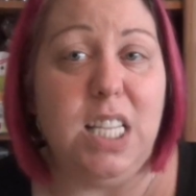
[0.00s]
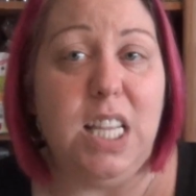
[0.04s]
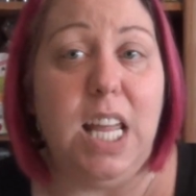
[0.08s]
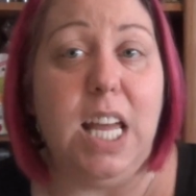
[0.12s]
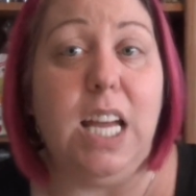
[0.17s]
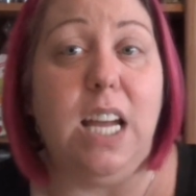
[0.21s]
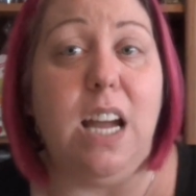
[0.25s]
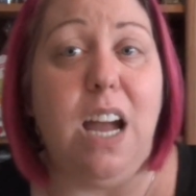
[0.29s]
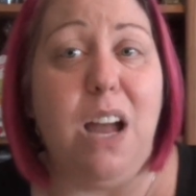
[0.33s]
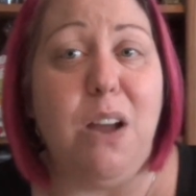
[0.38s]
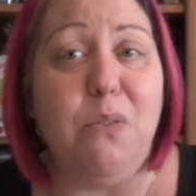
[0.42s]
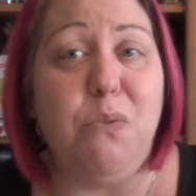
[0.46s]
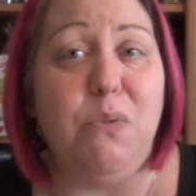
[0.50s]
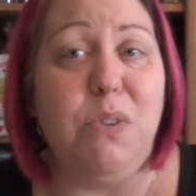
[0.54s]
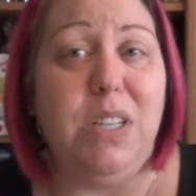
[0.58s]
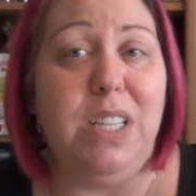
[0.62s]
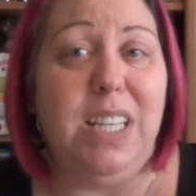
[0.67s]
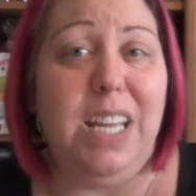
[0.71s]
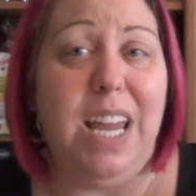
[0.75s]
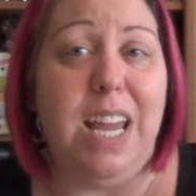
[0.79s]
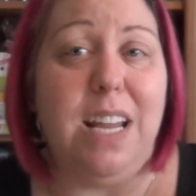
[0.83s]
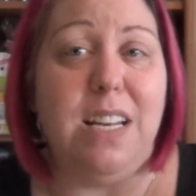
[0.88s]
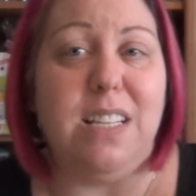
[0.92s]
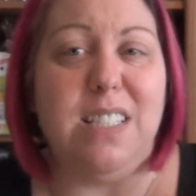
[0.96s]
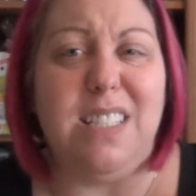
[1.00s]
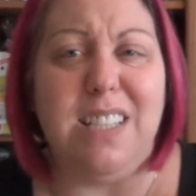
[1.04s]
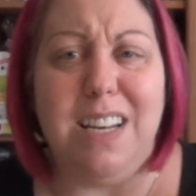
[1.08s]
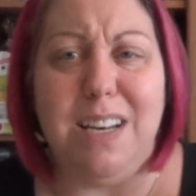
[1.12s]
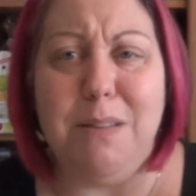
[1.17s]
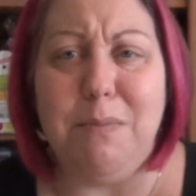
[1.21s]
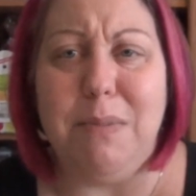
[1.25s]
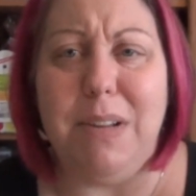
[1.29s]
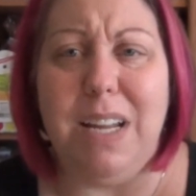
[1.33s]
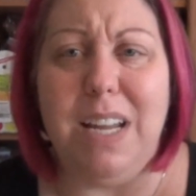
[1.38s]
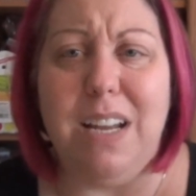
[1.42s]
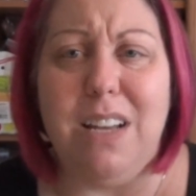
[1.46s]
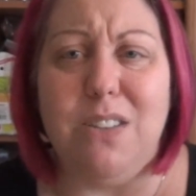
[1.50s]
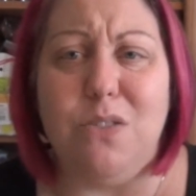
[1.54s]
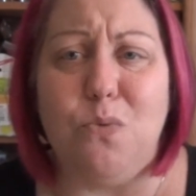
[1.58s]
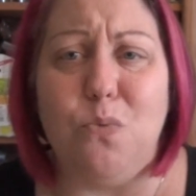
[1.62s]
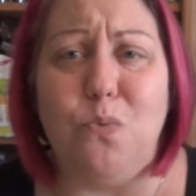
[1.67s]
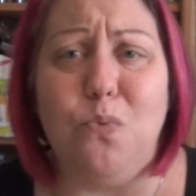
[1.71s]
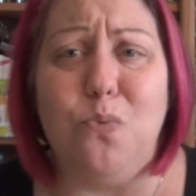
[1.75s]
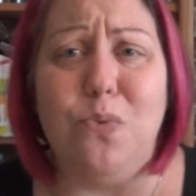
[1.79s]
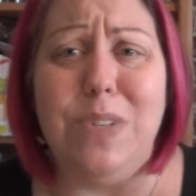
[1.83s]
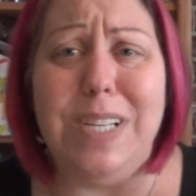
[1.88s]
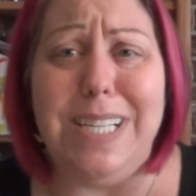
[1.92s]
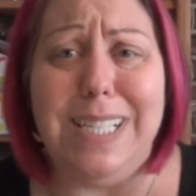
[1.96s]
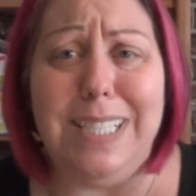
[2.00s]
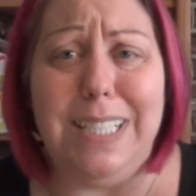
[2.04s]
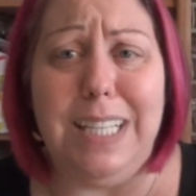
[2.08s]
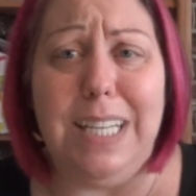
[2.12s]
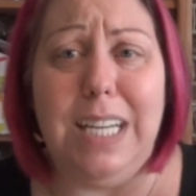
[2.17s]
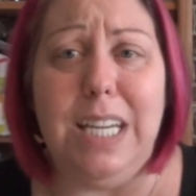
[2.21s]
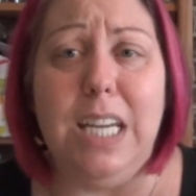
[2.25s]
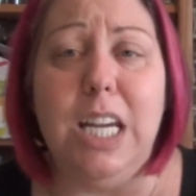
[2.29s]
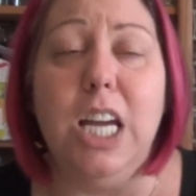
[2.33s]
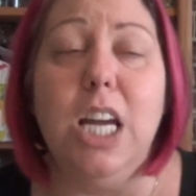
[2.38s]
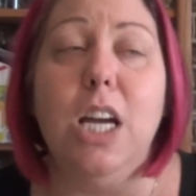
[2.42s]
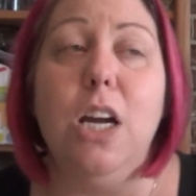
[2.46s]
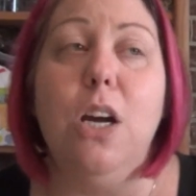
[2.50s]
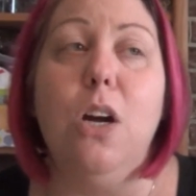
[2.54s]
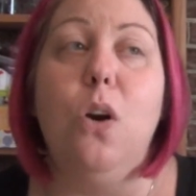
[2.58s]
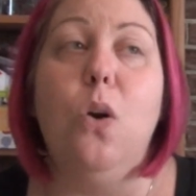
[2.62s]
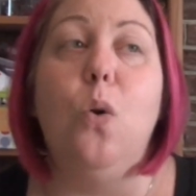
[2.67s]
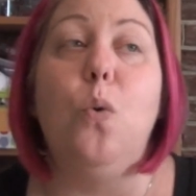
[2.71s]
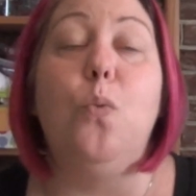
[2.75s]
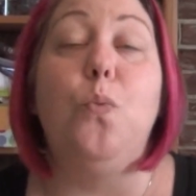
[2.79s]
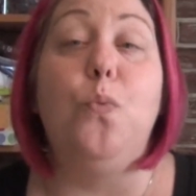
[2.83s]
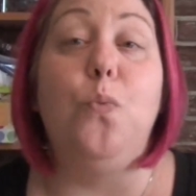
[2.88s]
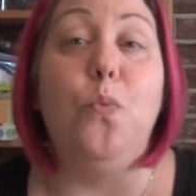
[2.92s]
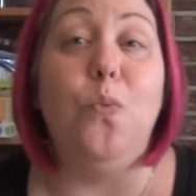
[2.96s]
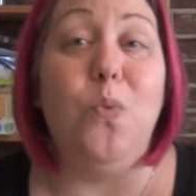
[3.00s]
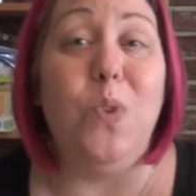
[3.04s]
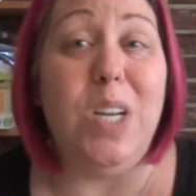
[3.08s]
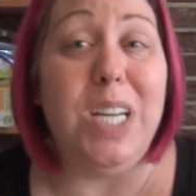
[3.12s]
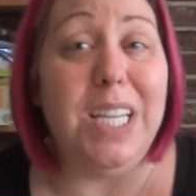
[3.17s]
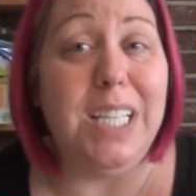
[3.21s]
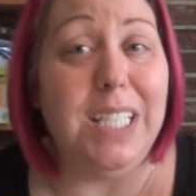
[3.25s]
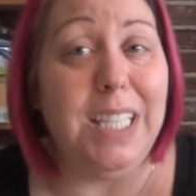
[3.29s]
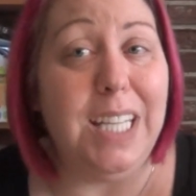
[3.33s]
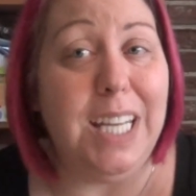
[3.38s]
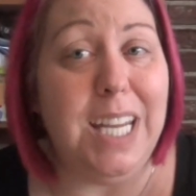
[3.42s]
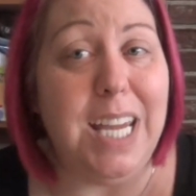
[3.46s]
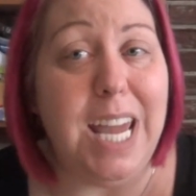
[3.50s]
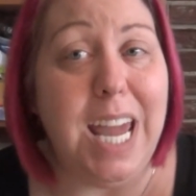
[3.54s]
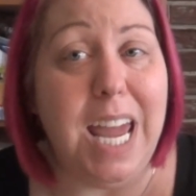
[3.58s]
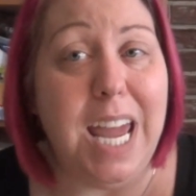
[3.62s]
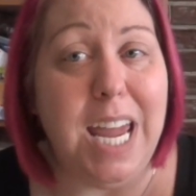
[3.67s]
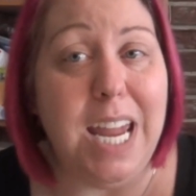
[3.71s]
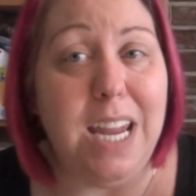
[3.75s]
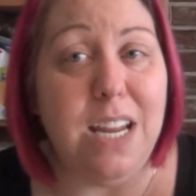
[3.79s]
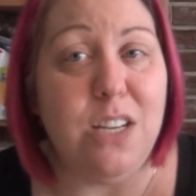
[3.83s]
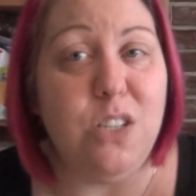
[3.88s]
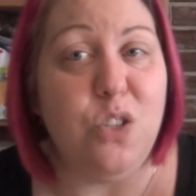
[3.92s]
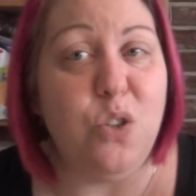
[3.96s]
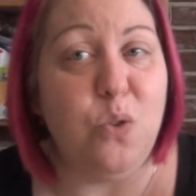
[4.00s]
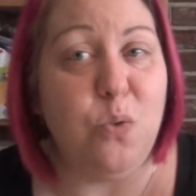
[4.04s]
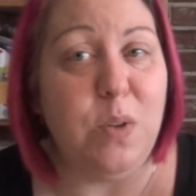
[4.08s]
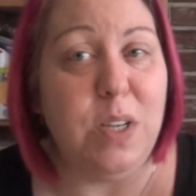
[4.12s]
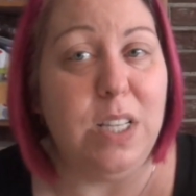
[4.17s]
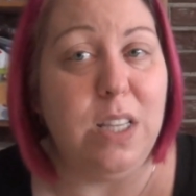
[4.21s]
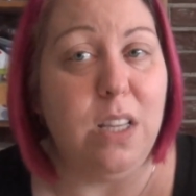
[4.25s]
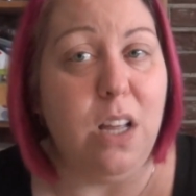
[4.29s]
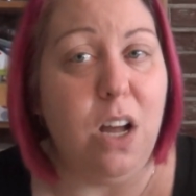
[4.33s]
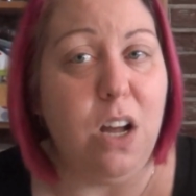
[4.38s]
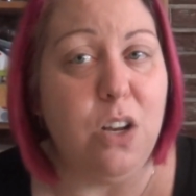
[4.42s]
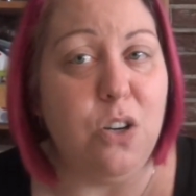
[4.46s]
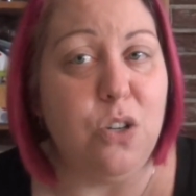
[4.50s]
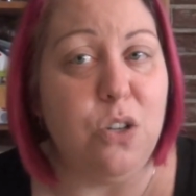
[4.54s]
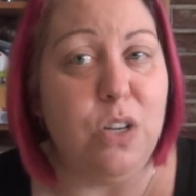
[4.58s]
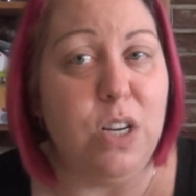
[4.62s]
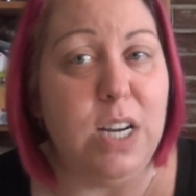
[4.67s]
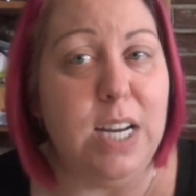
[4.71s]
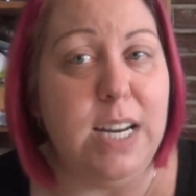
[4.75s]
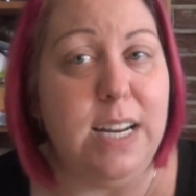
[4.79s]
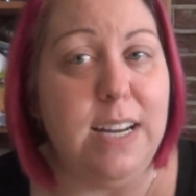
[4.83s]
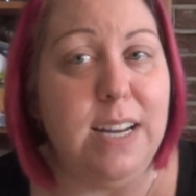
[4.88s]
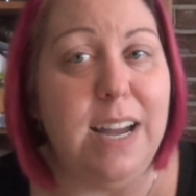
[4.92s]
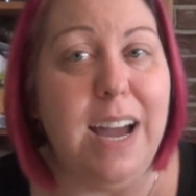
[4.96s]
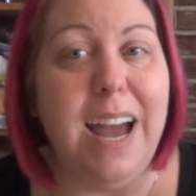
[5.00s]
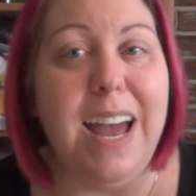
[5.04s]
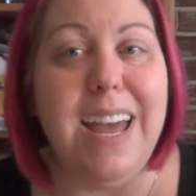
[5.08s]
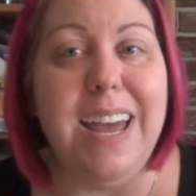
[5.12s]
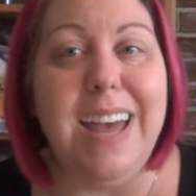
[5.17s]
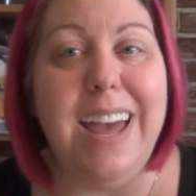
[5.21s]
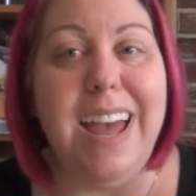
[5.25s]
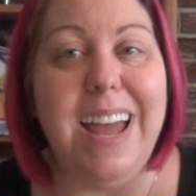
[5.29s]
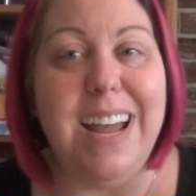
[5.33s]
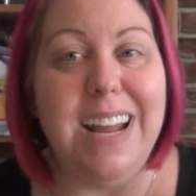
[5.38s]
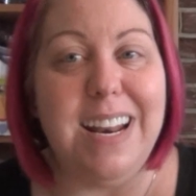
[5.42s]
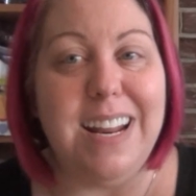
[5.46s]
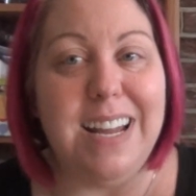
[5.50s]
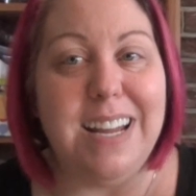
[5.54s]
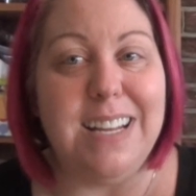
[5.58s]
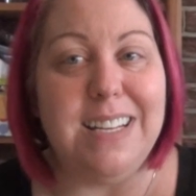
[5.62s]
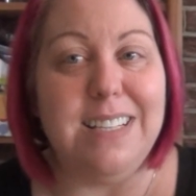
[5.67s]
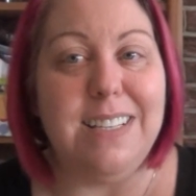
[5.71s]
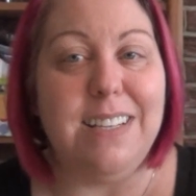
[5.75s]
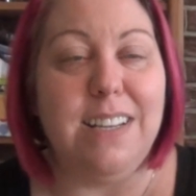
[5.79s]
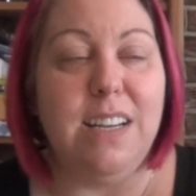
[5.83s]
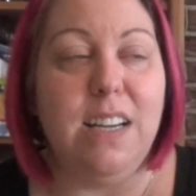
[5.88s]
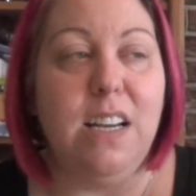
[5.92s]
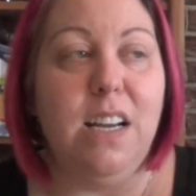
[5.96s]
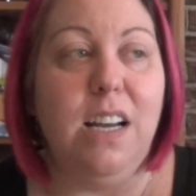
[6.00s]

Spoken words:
Like, I really hate. Does anybody else really, really hate doing laundry? I hate it.